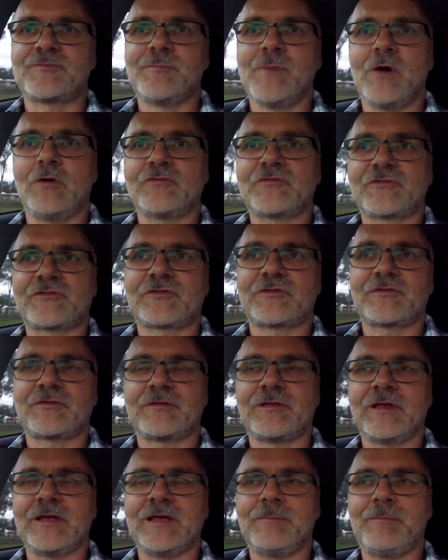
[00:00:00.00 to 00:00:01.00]

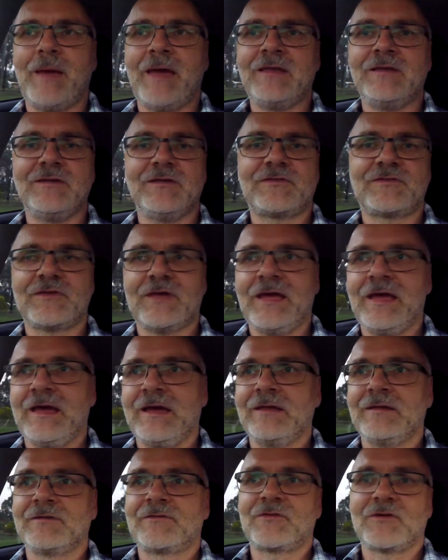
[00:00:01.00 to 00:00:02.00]
mostly bended
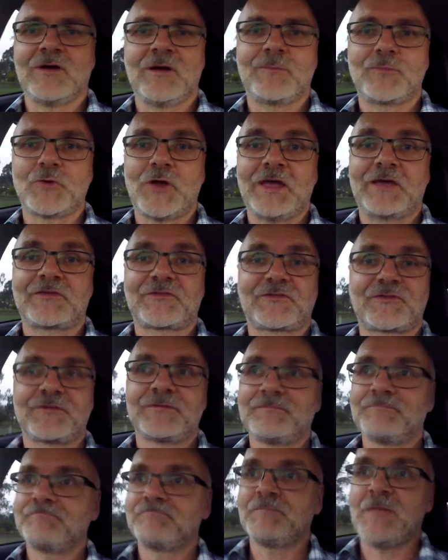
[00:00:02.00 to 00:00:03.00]
and breaks
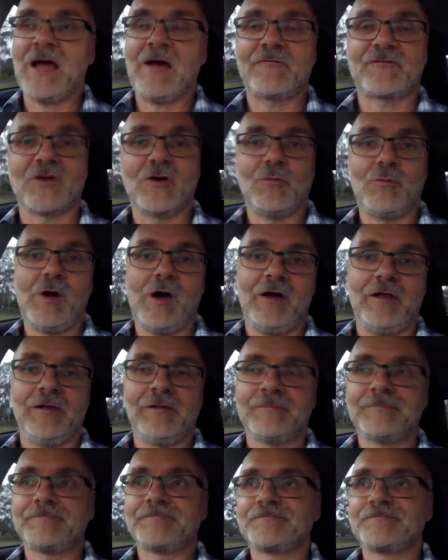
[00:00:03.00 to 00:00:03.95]
after a while.